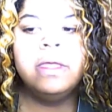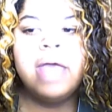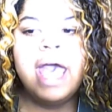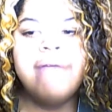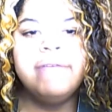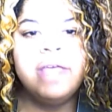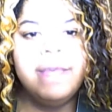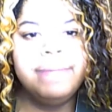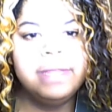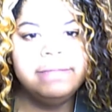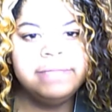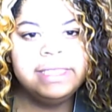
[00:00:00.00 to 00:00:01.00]
I have a
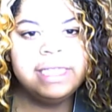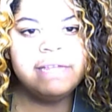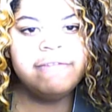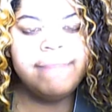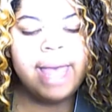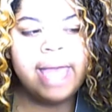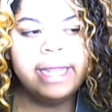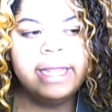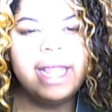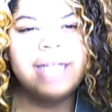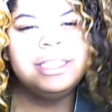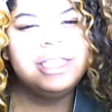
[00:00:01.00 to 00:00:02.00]
couple of Steve Madden.
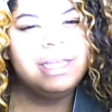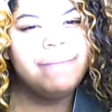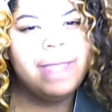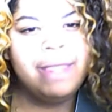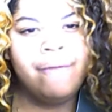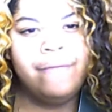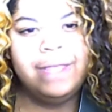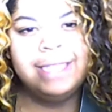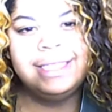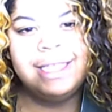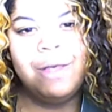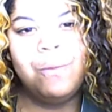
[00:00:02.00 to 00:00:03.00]
Actually, I might only
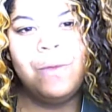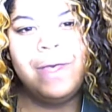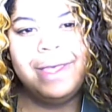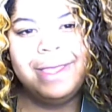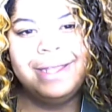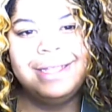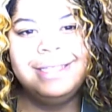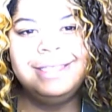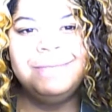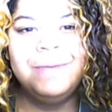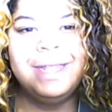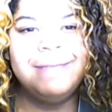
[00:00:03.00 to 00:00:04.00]
sell one, because
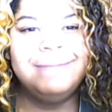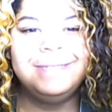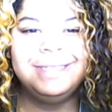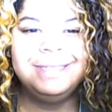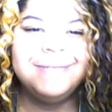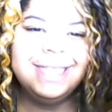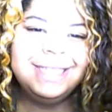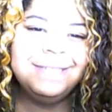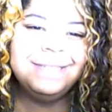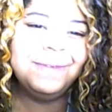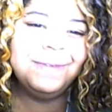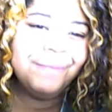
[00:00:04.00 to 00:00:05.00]
one I just really
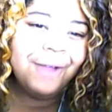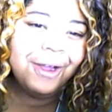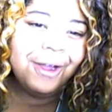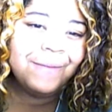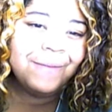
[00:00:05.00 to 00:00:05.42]
don't want to part